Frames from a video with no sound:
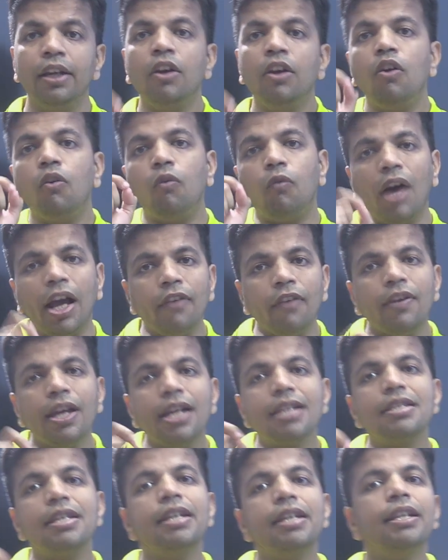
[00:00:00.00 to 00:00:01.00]
Why we are
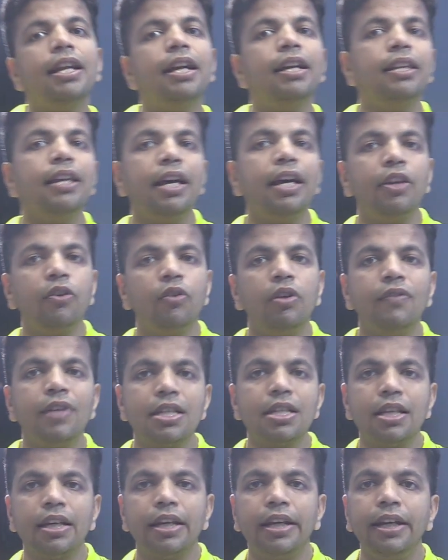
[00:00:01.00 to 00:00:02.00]
saying that they are
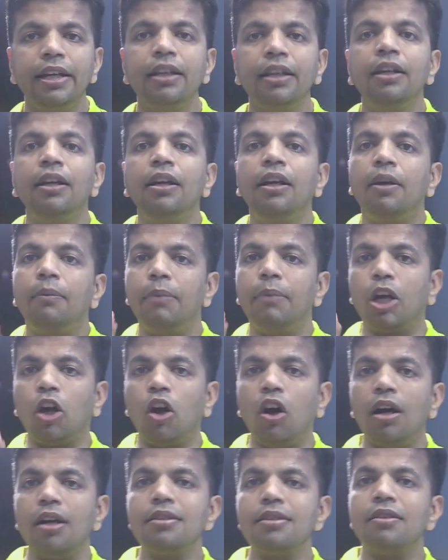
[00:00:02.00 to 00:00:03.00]
universal gate?
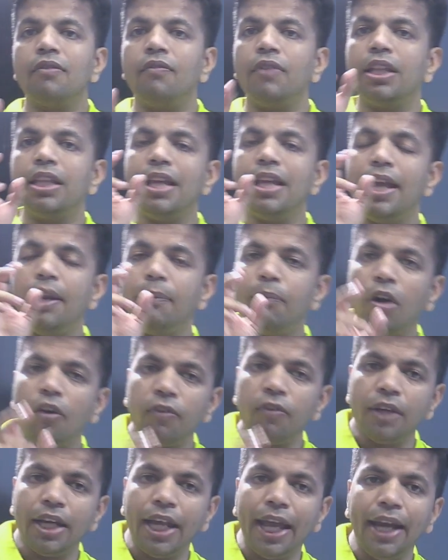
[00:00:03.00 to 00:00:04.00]
Because with the help of
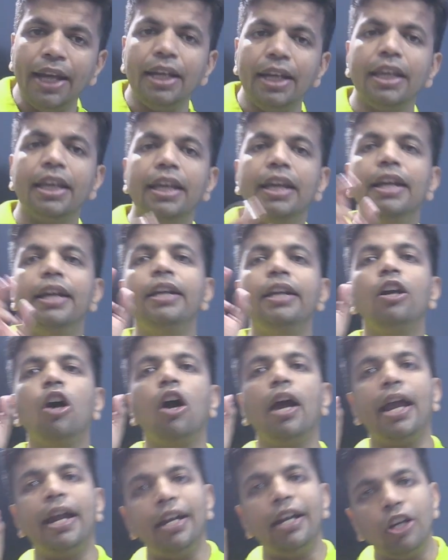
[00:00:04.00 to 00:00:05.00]
NAND gate
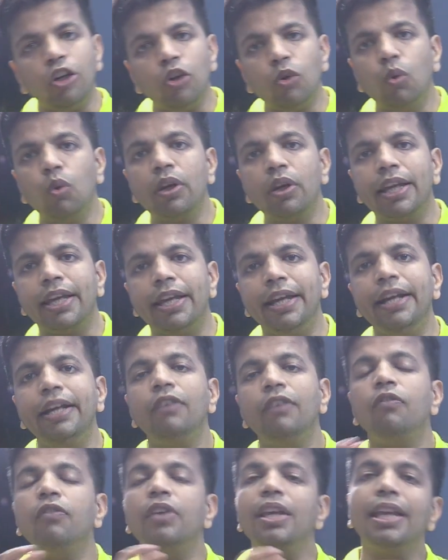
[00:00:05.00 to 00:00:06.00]
and NOR gate,
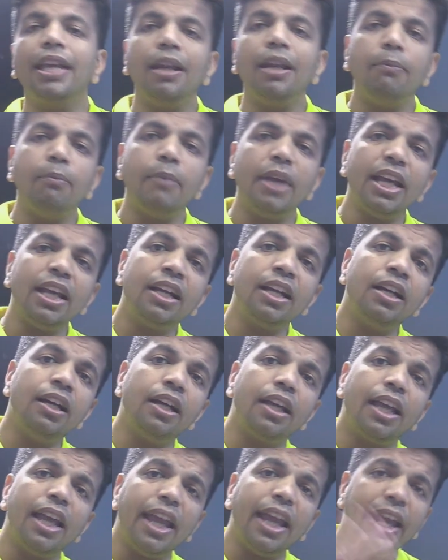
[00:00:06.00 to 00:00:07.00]
we can make
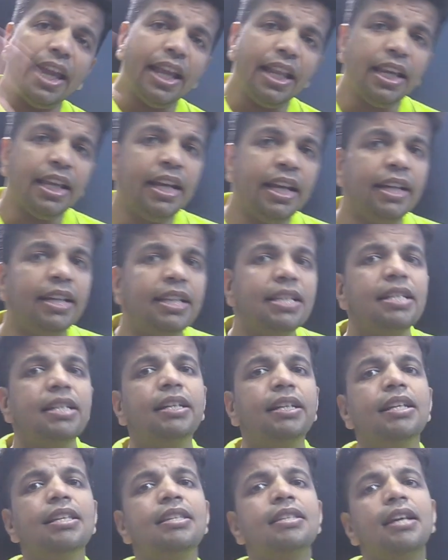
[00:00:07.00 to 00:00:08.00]
any
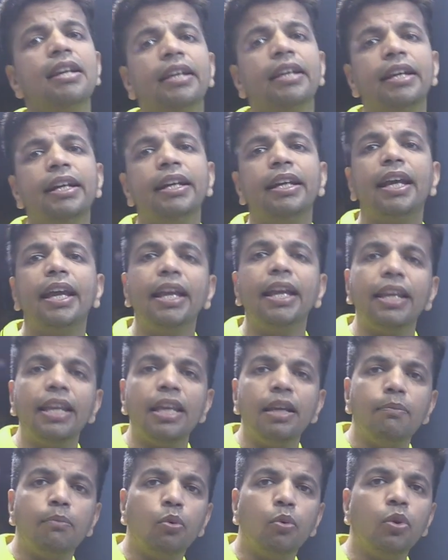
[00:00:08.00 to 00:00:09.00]
digital circuit,
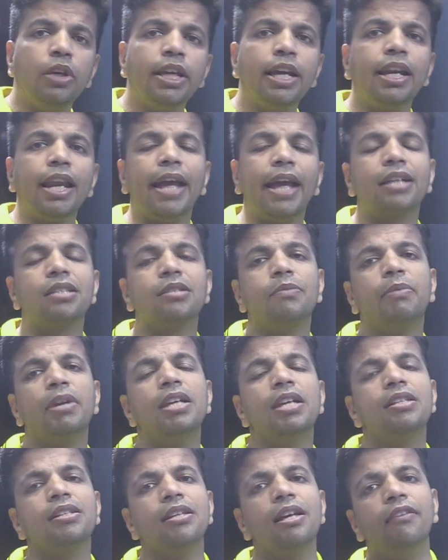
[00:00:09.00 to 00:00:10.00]
any Boolean
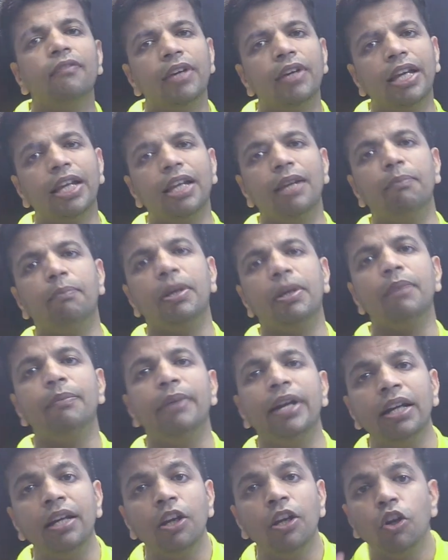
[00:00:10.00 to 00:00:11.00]
expression we can
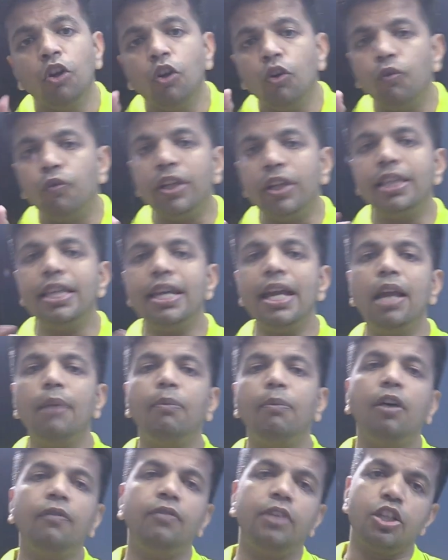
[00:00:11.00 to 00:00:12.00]
implement with the help
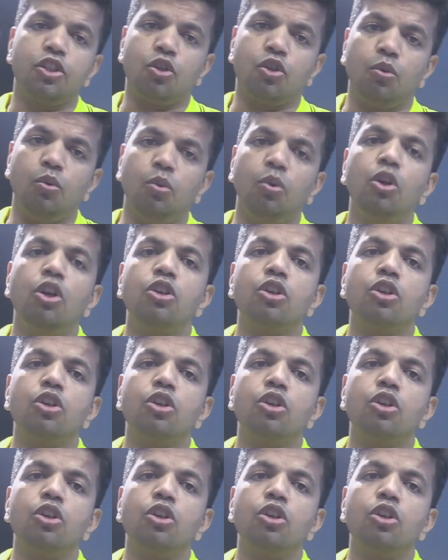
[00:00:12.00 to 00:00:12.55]
of this 2.